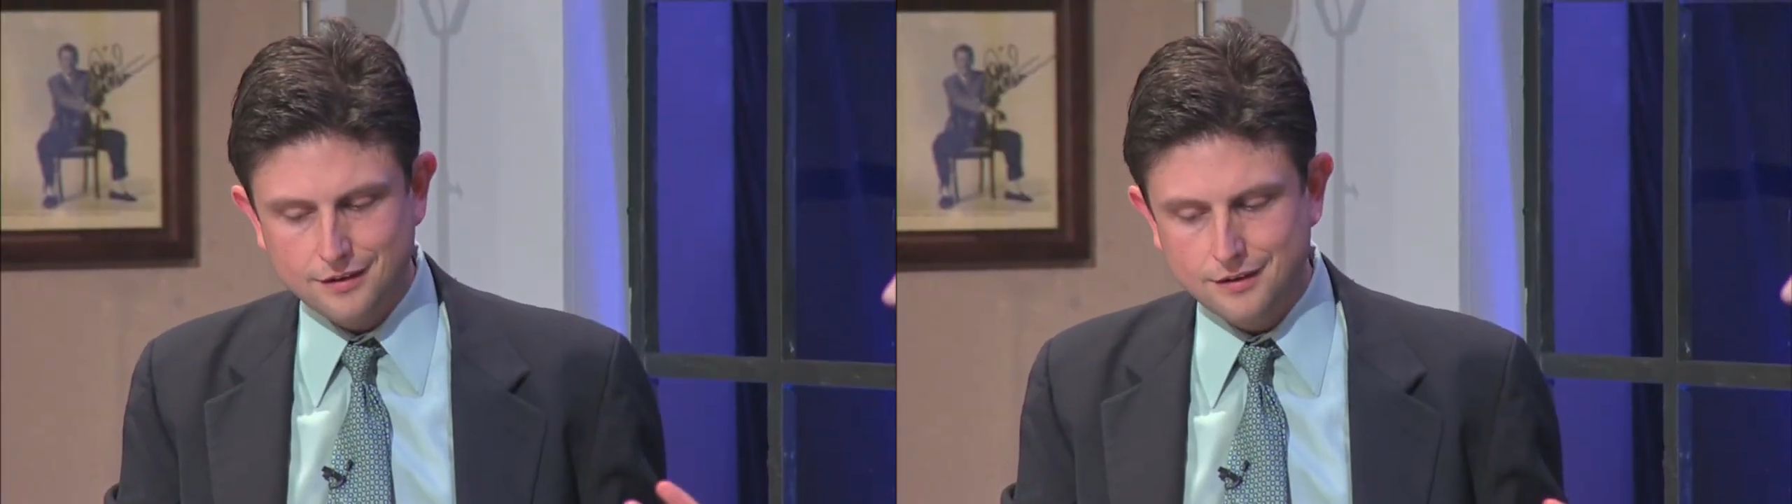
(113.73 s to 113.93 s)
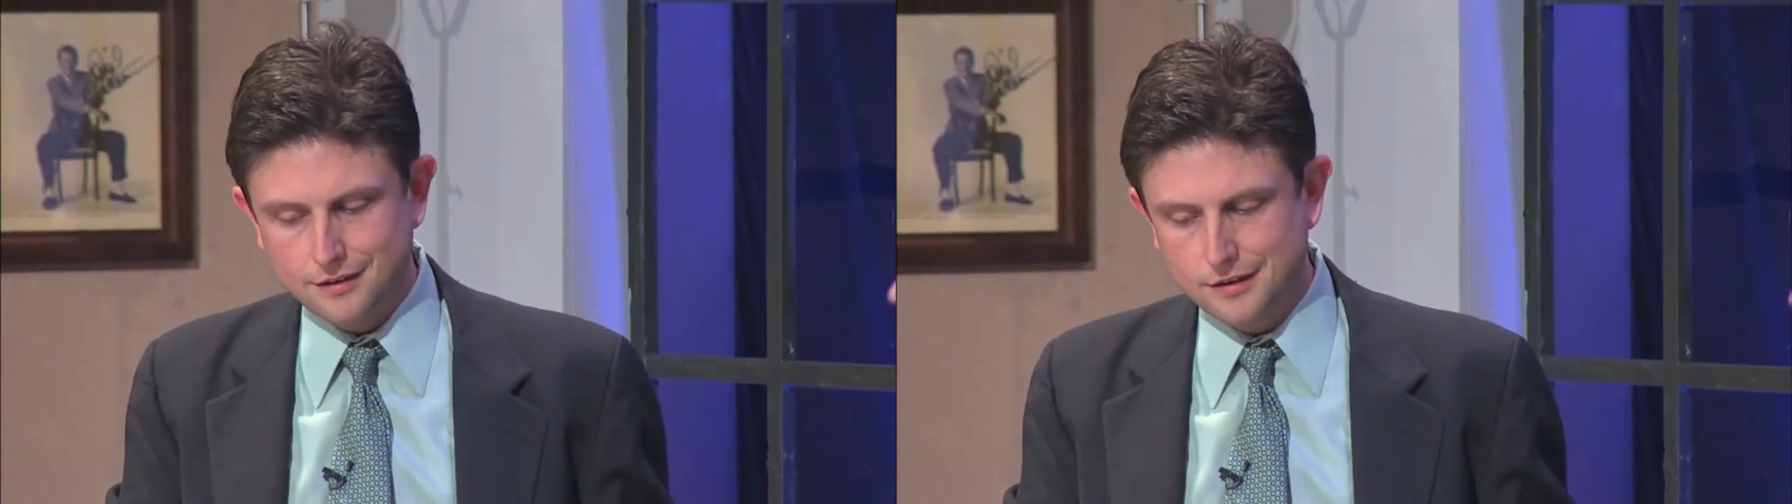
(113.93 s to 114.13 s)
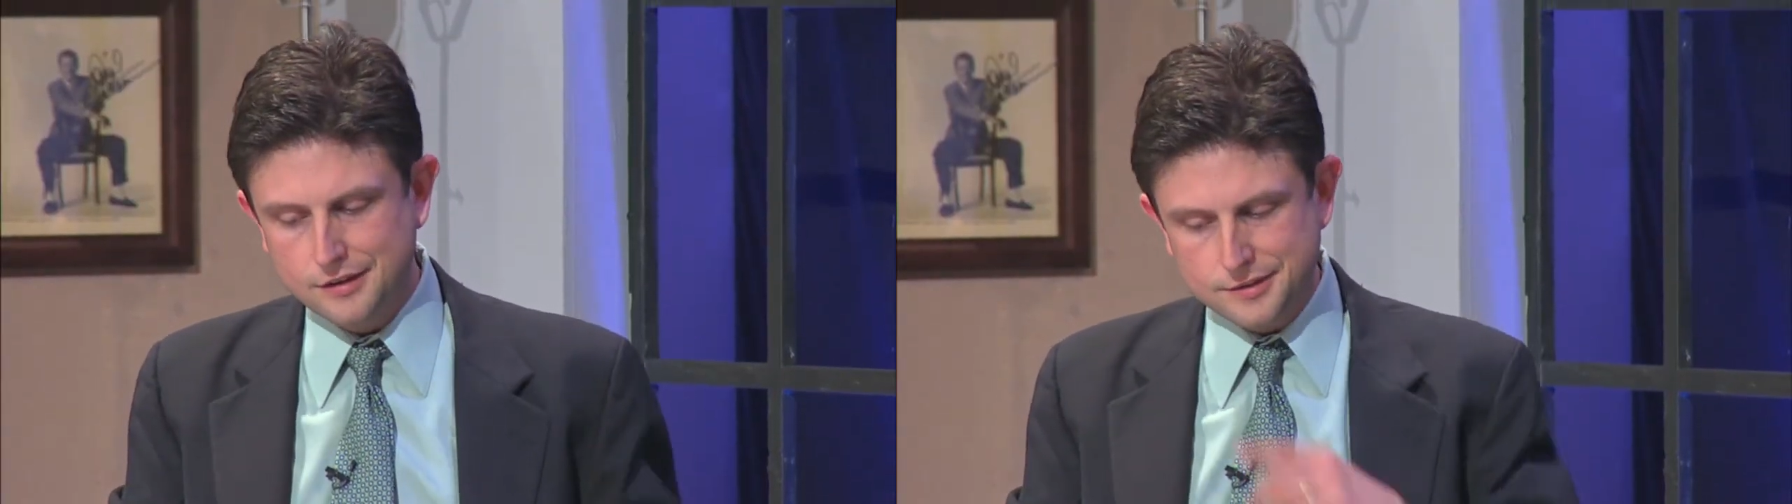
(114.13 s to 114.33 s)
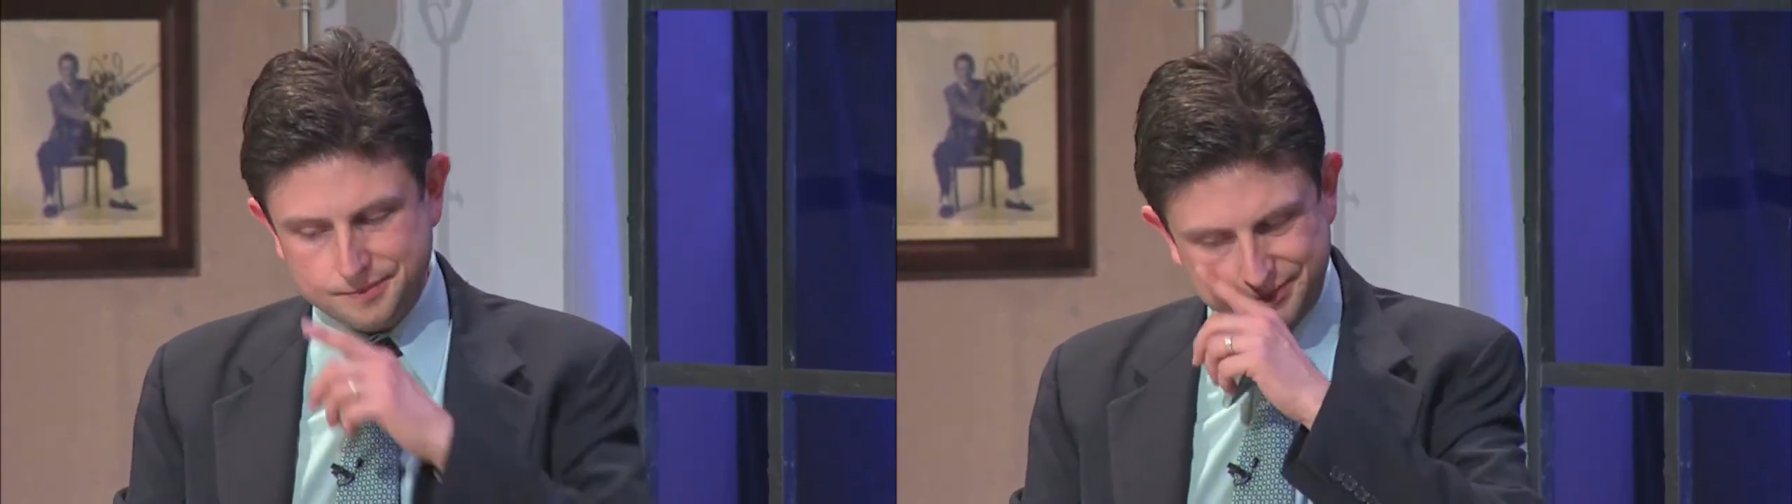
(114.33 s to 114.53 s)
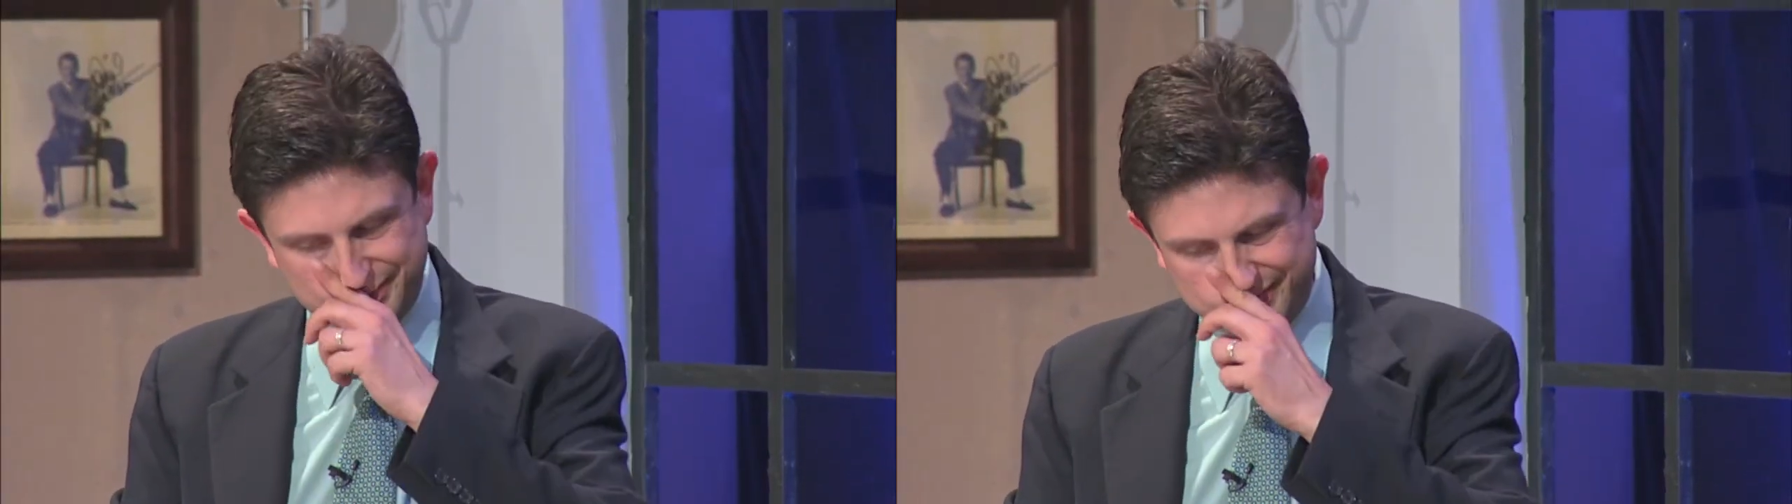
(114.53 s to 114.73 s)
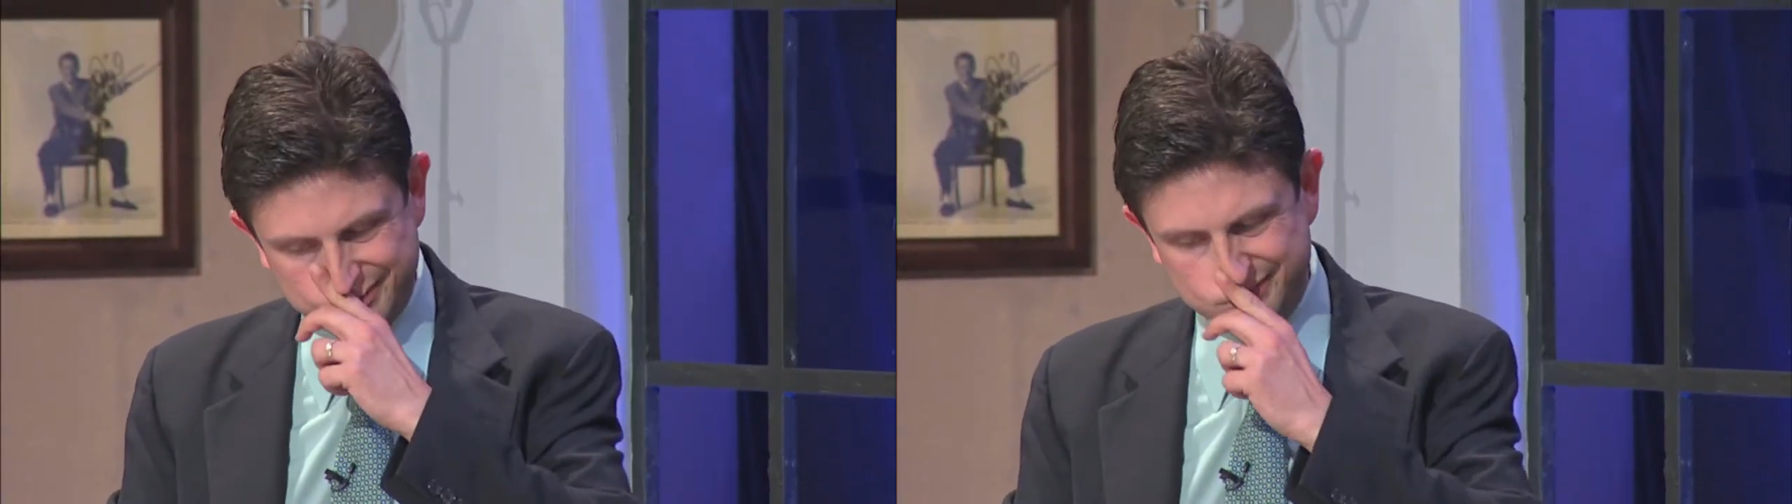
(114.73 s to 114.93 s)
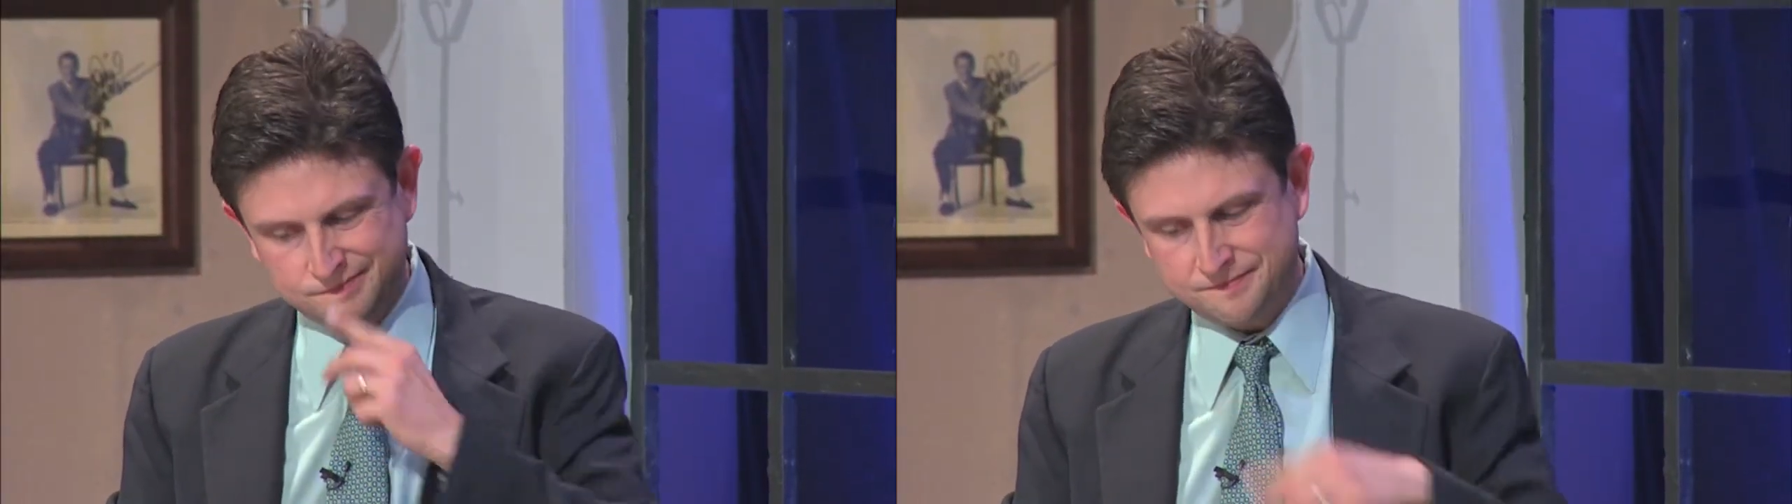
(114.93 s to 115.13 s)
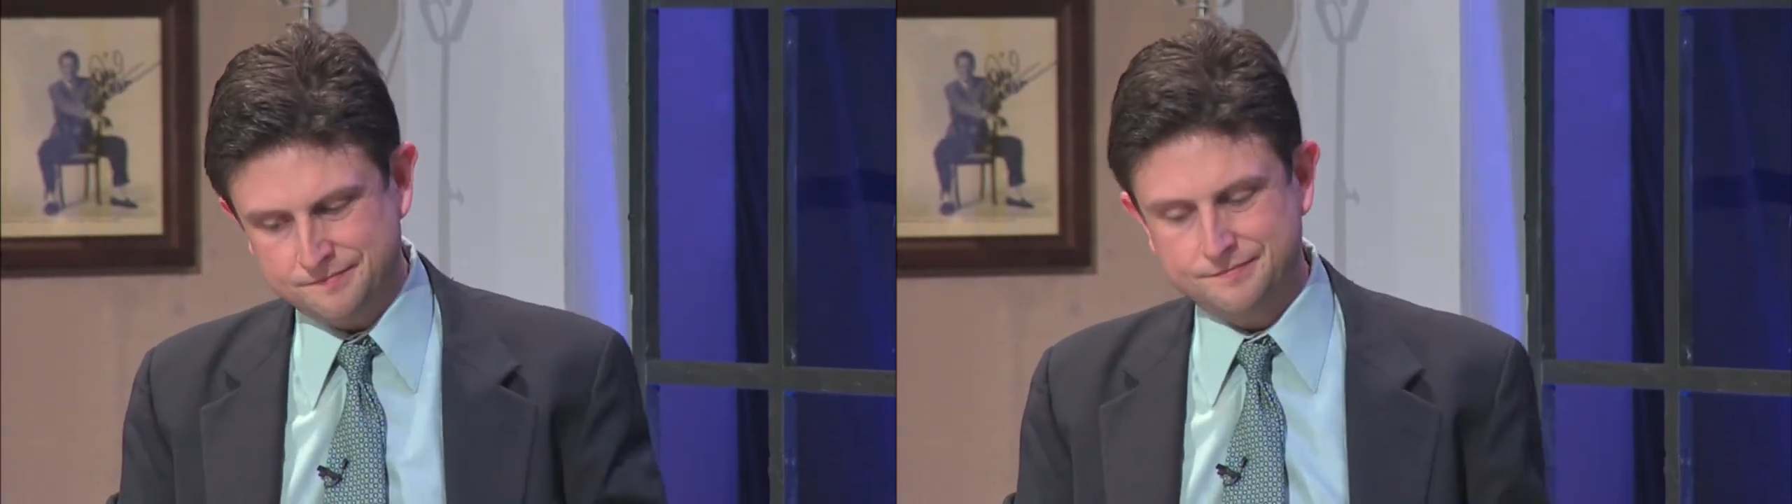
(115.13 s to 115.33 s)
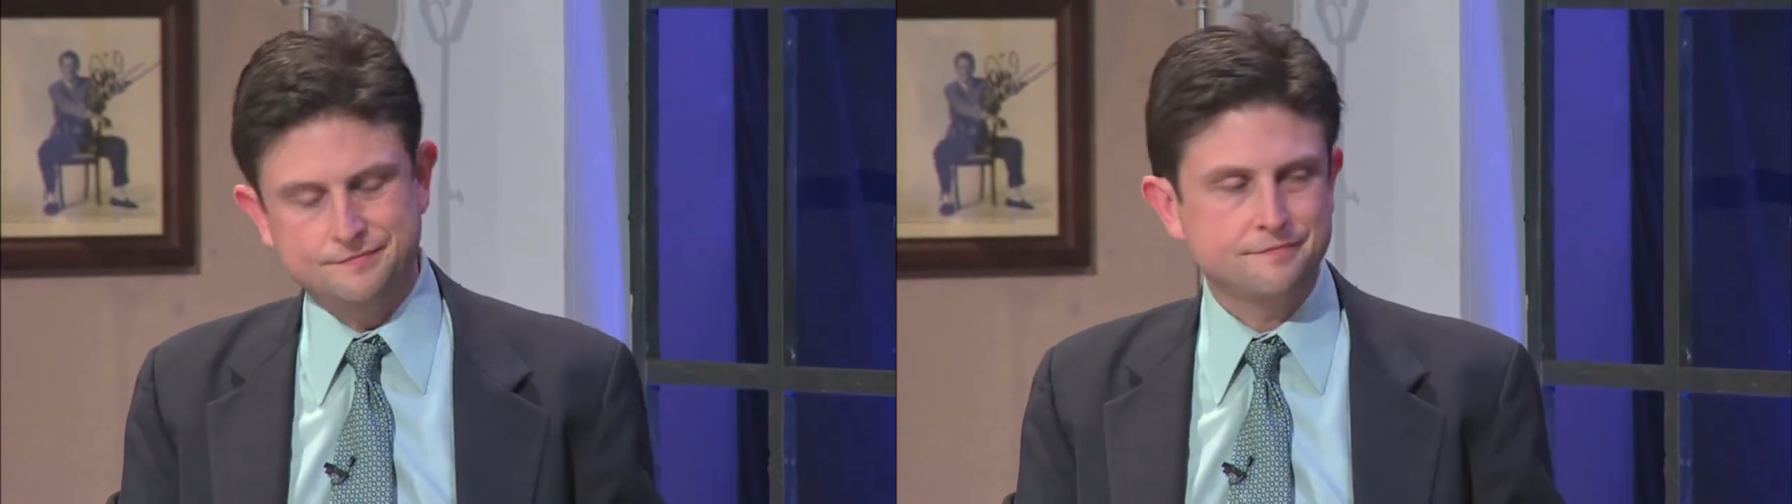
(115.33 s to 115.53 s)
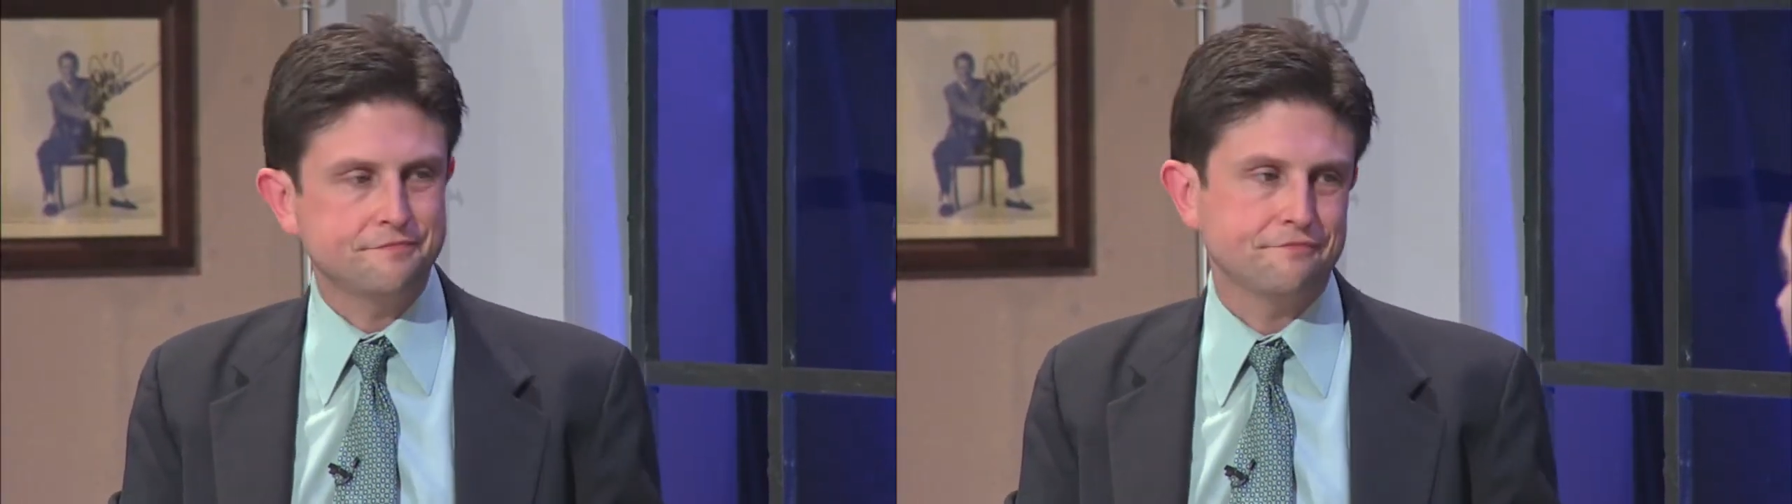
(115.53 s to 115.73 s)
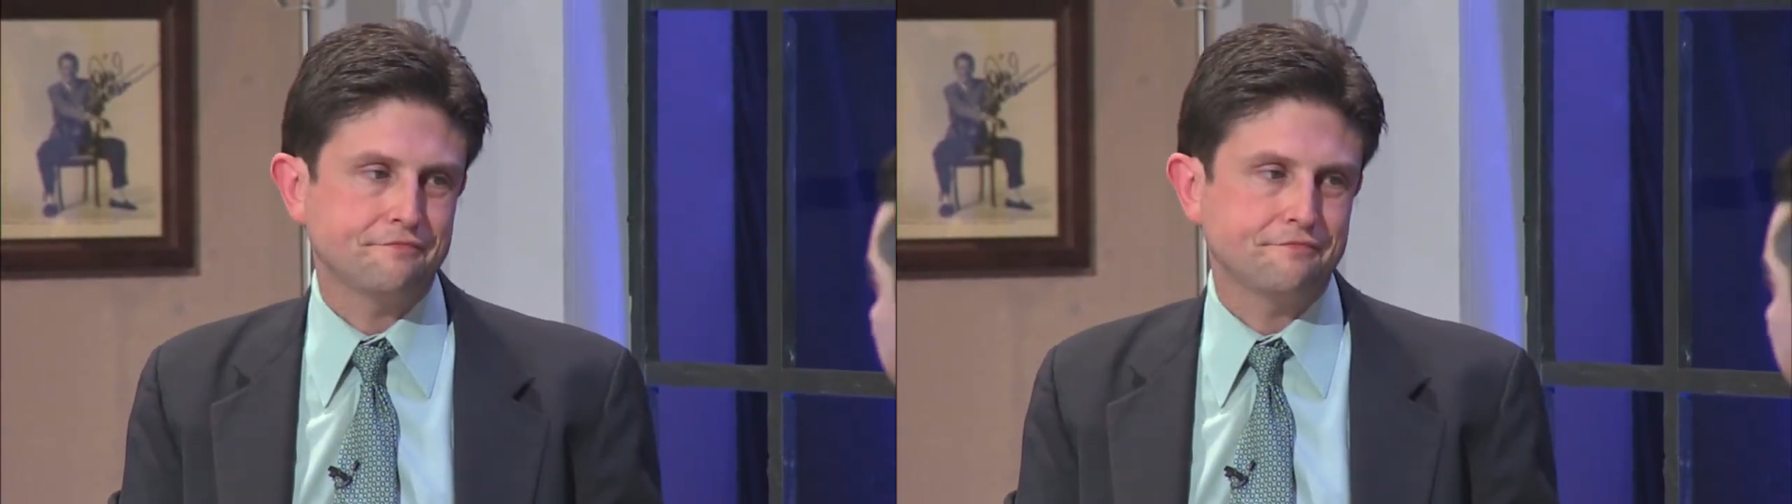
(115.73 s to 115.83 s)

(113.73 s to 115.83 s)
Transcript: we vampires have been persecuted